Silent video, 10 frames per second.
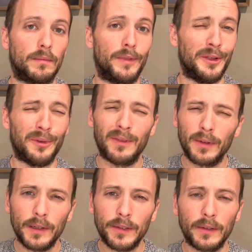the
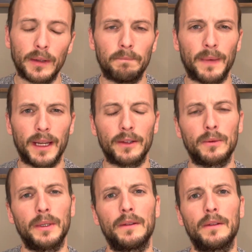universe, I guess
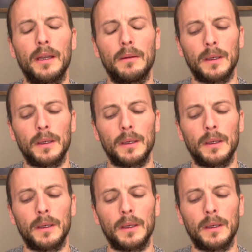we could say.